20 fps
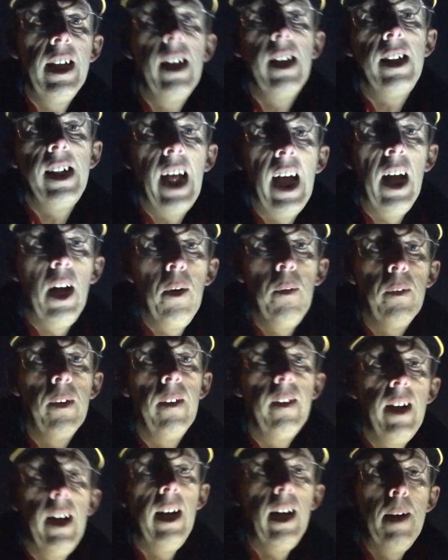Now
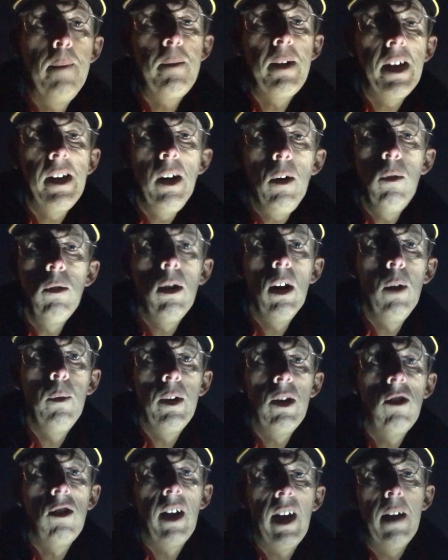you don't
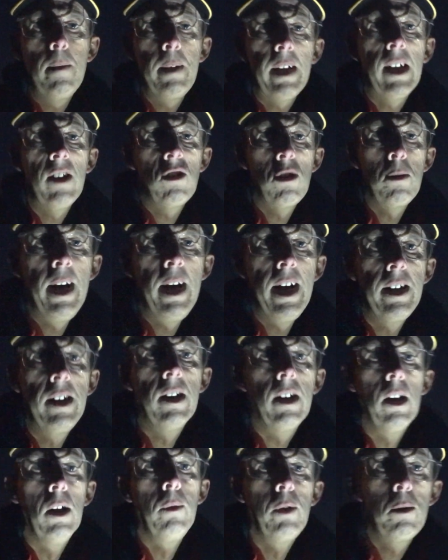always see it because you not
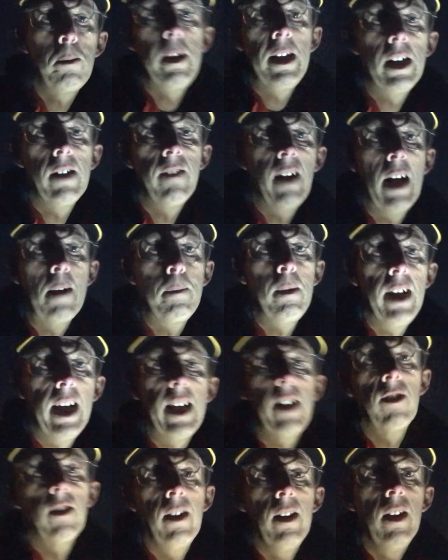always be in the right
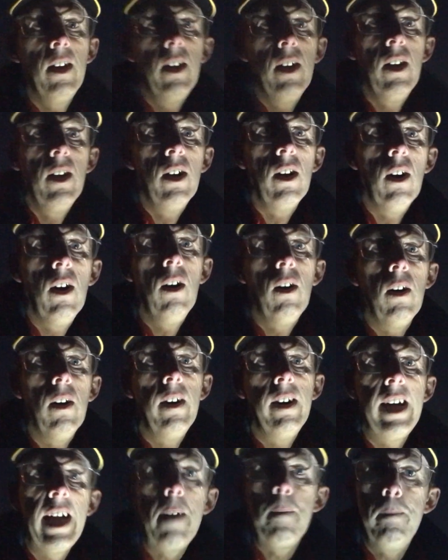place, or
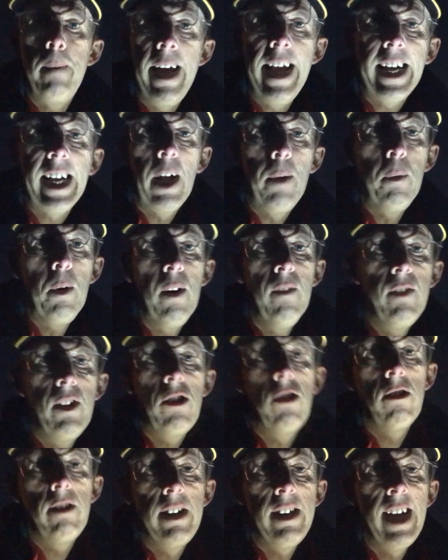it may go over
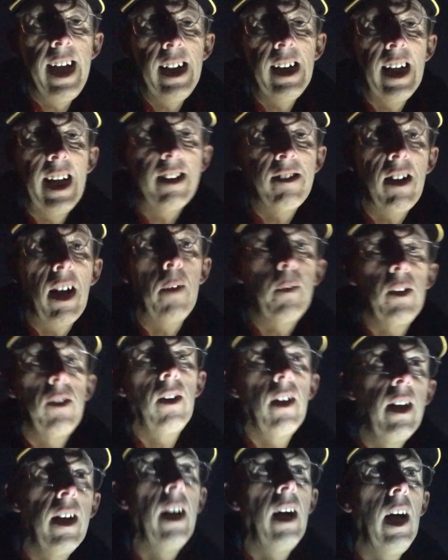during daylight hours,
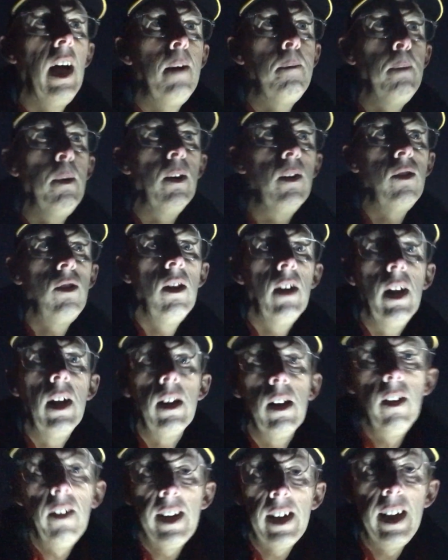but
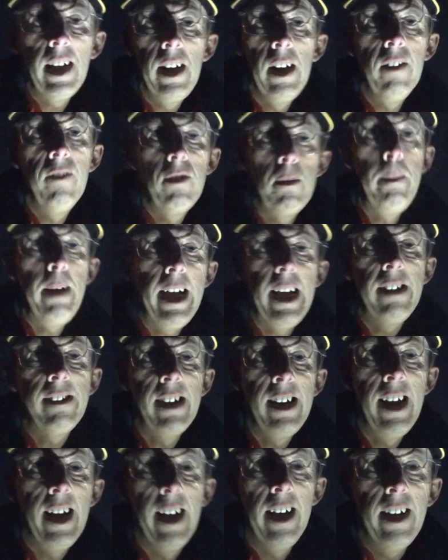luckily enough for me
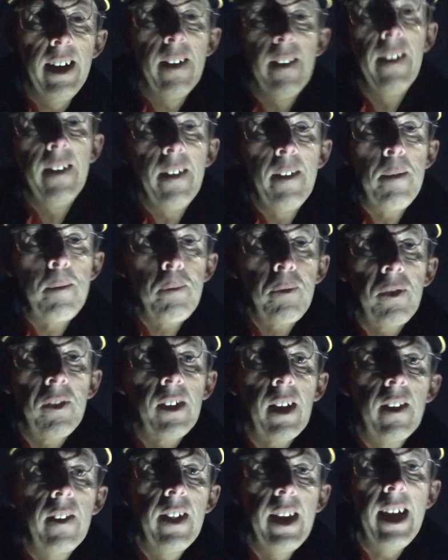tonight,
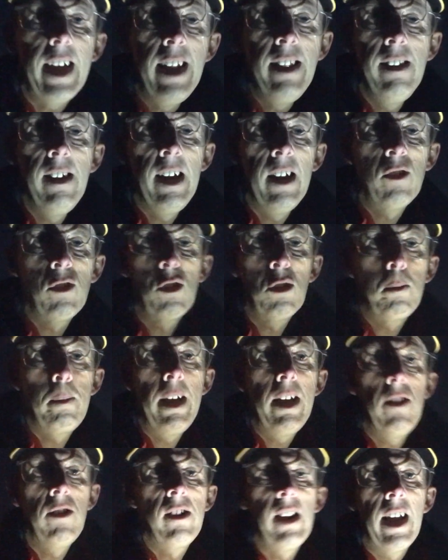the International
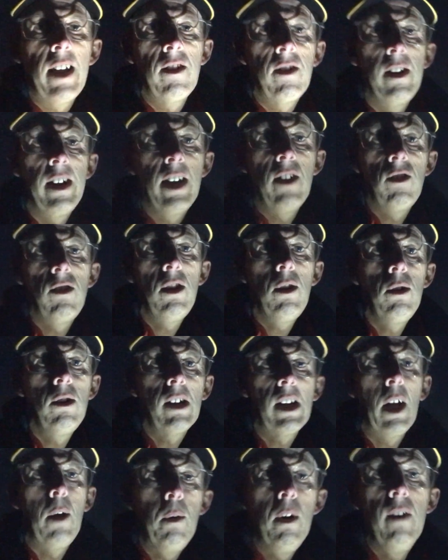Space Station is due to
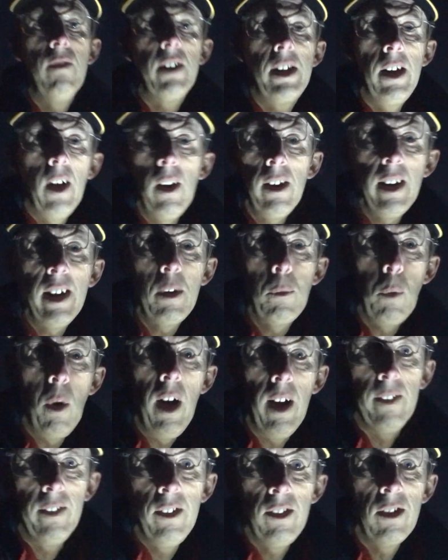go over not only
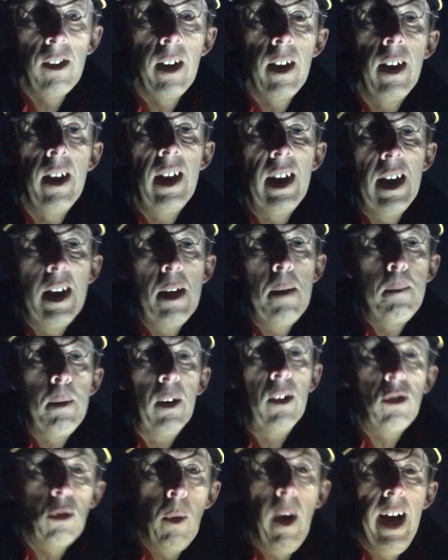once
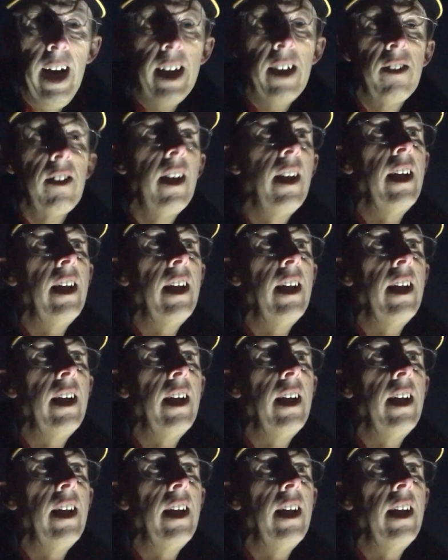but twice.